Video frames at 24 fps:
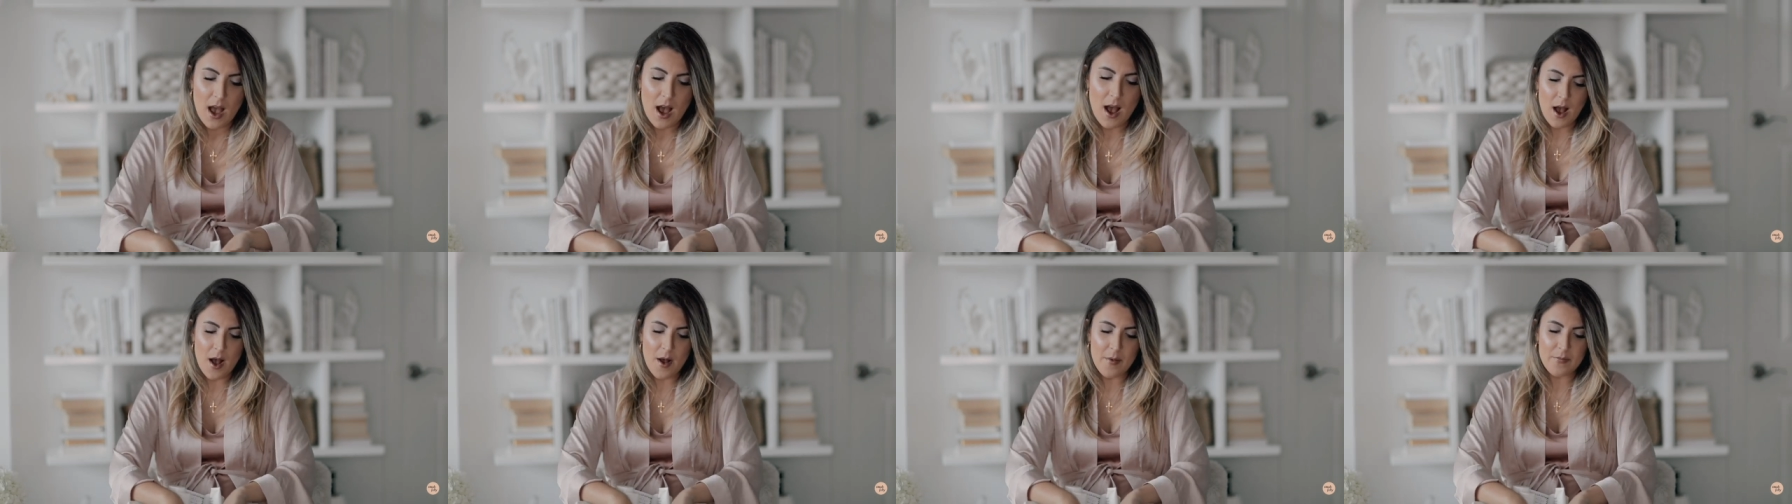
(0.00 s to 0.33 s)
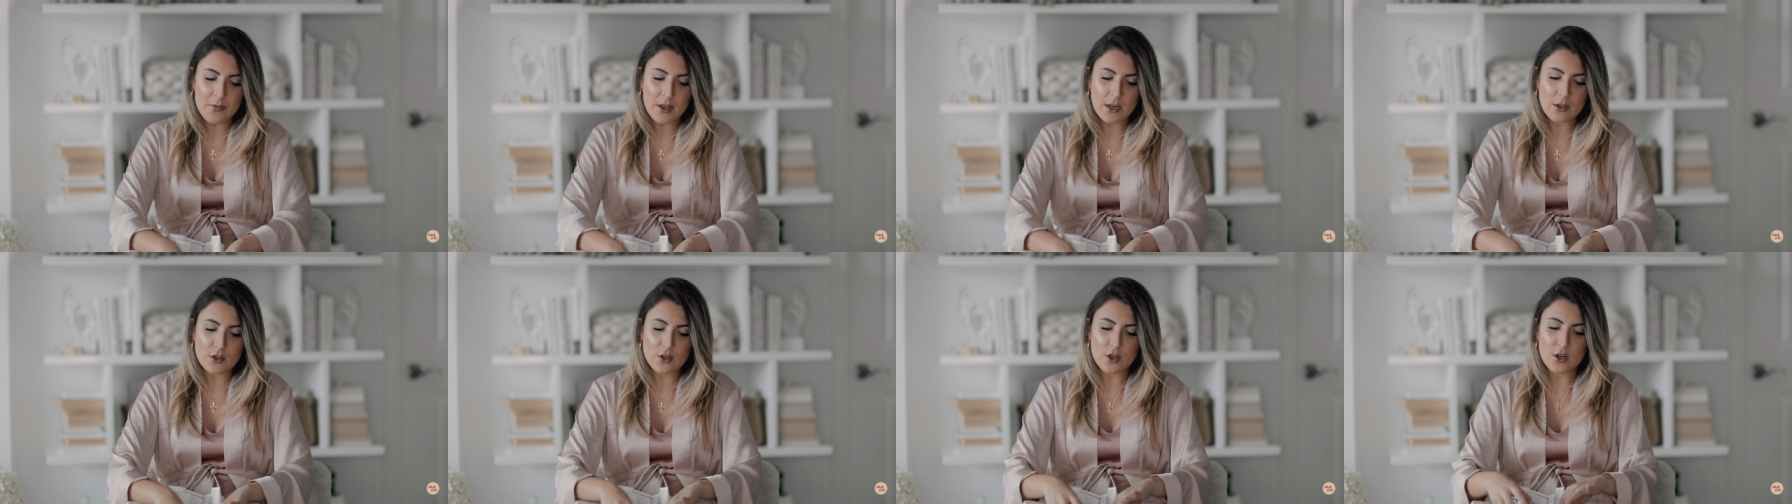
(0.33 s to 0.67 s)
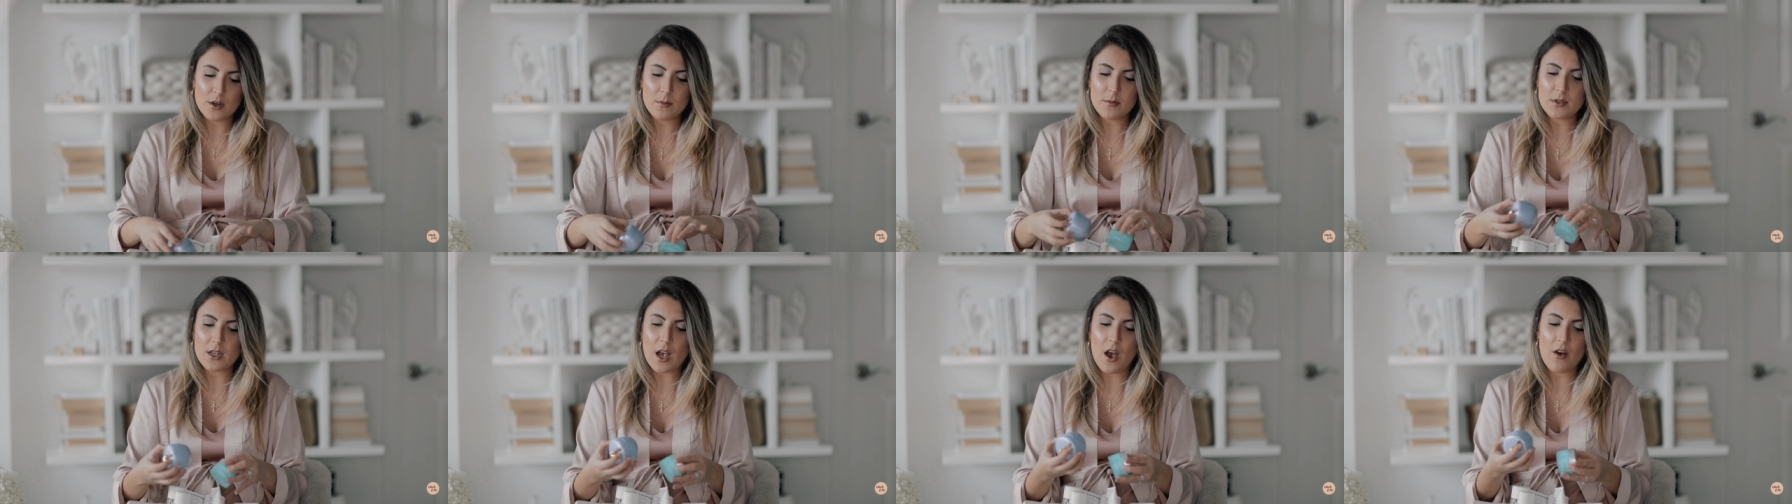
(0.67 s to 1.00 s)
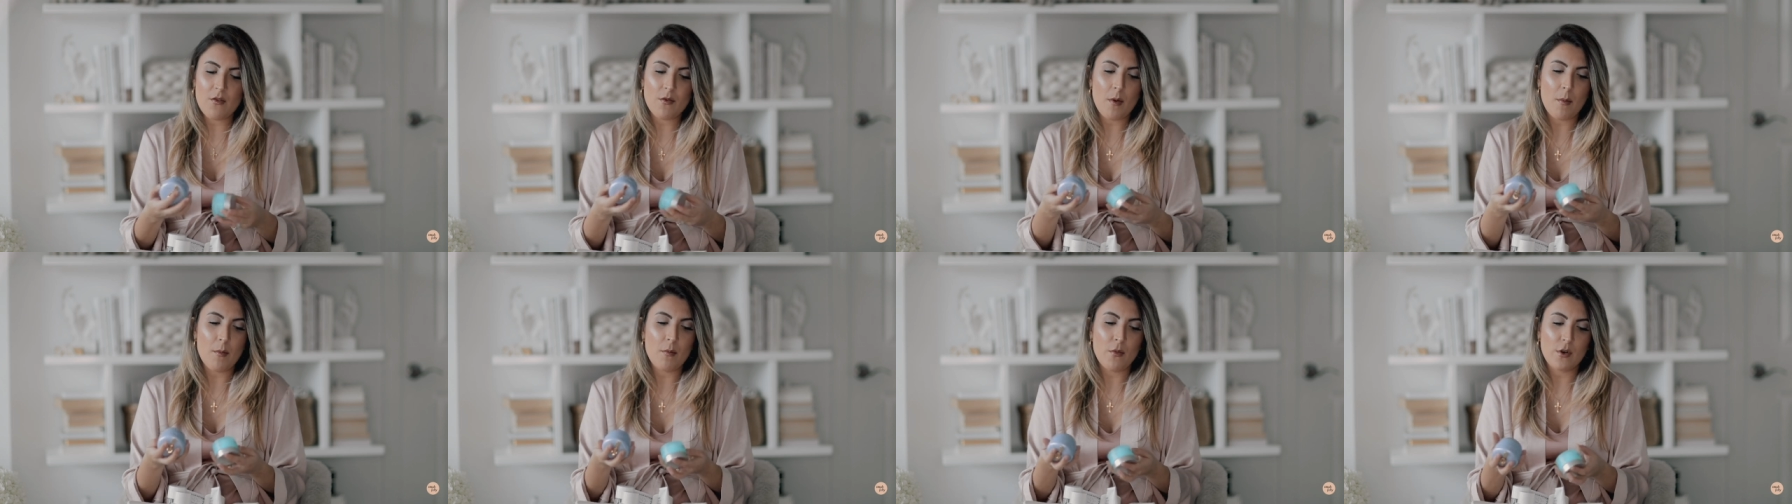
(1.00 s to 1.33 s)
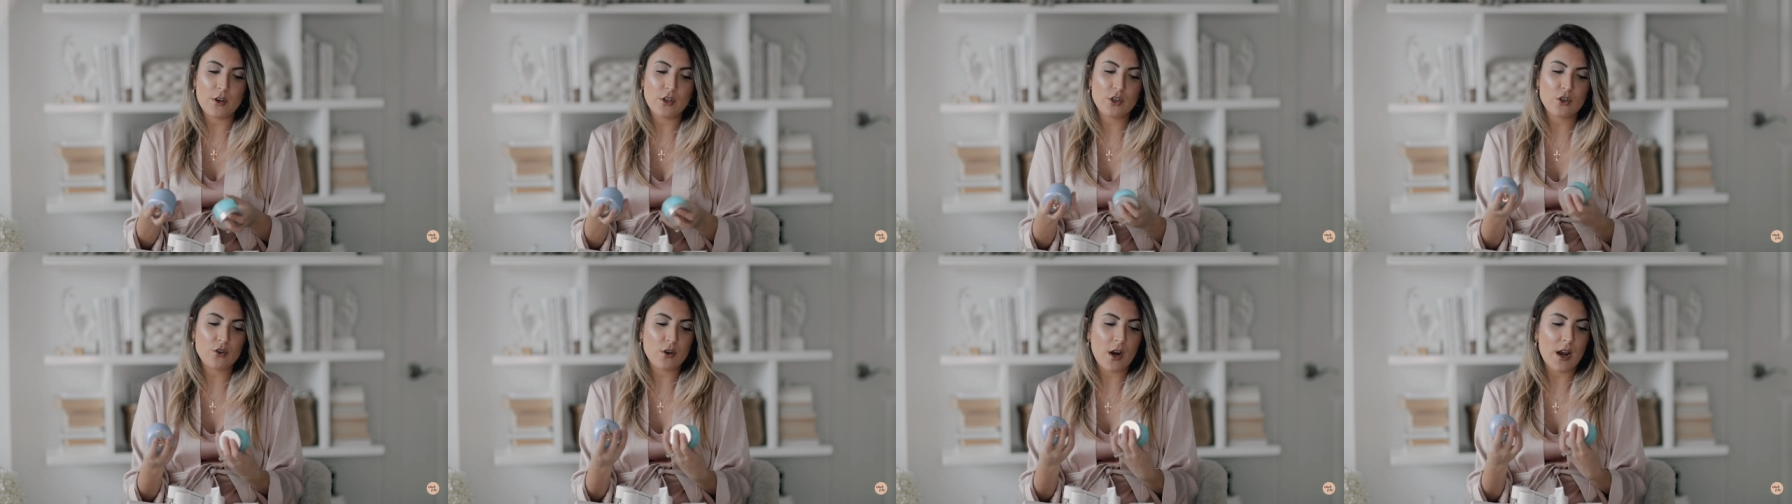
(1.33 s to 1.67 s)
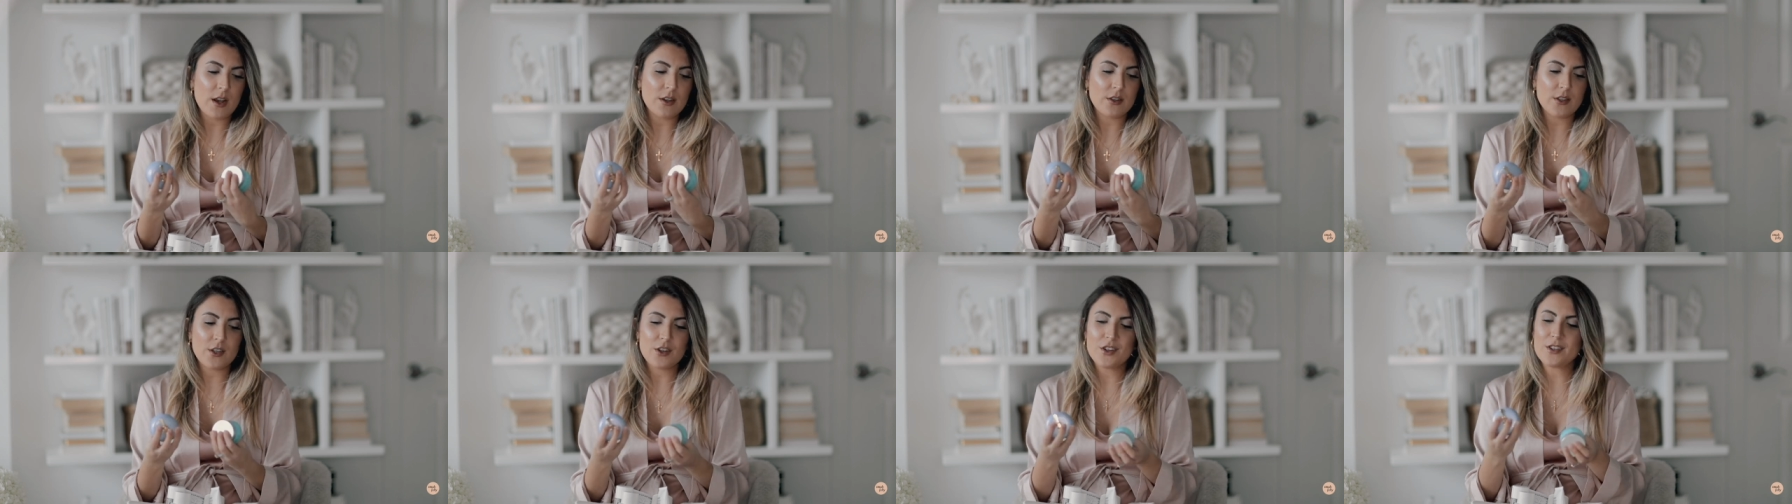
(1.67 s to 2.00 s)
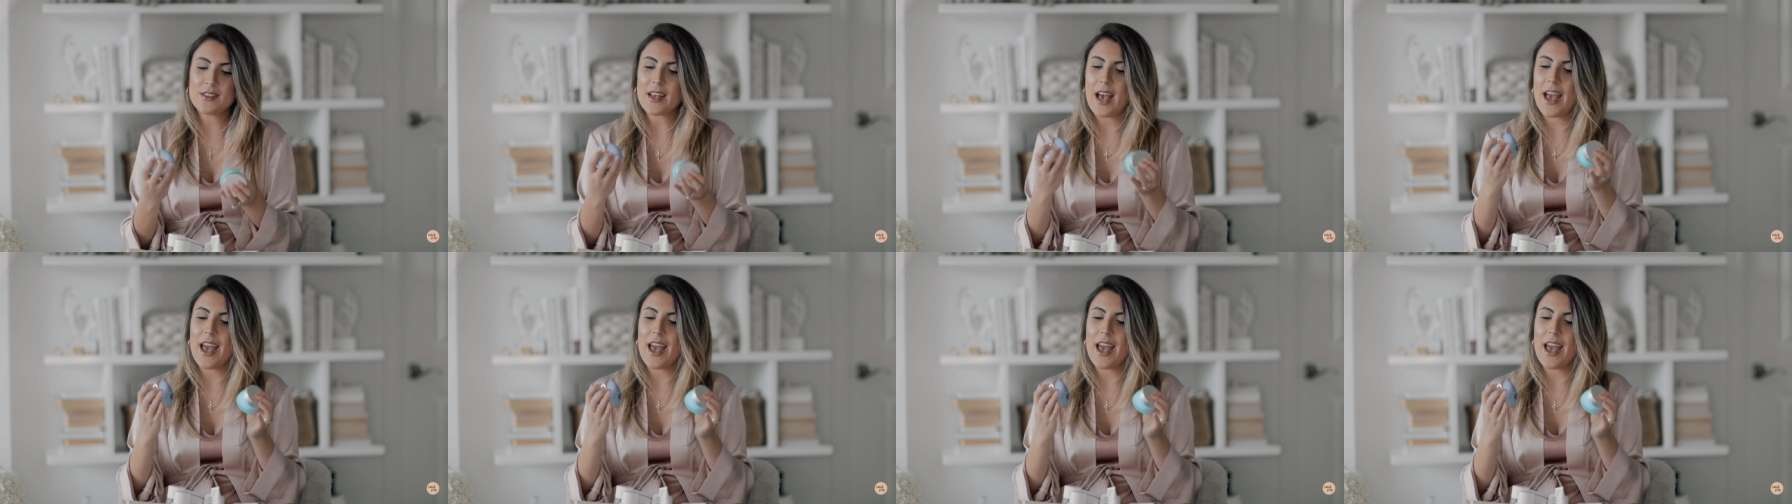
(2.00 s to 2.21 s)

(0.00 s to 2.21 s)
Um, in terms of moisturizers,